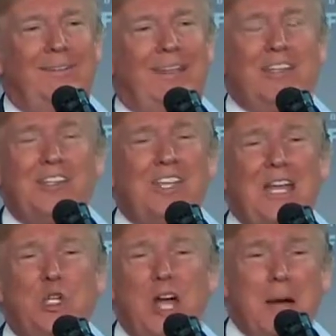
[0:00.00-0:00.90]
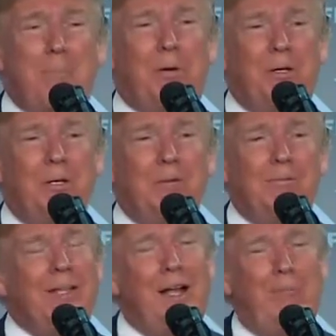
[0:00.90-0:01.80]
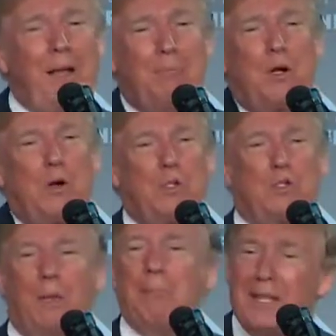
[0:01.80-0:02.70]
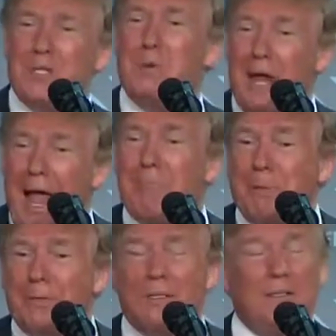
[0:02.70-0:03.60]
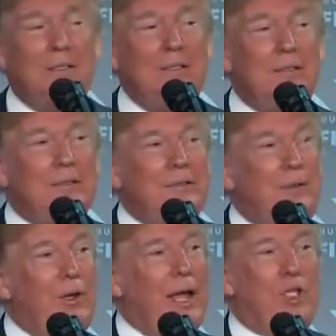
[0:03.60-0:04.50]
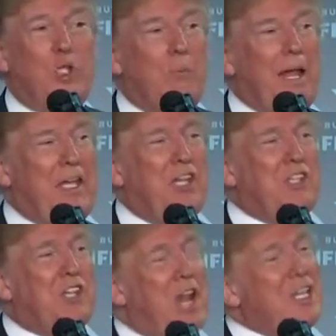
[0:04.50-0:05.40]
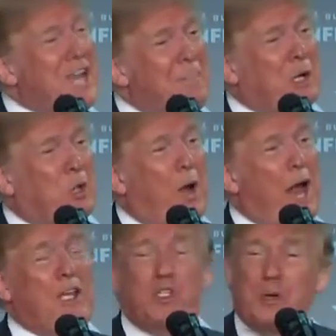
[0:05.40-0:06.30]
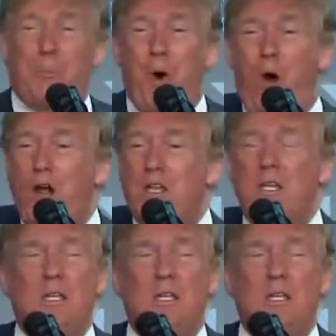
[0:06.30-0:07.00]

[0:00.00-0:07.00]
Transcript: They just say Trump. No, I'm going with Trump. And that's what happened. We got tremendous Democrat support.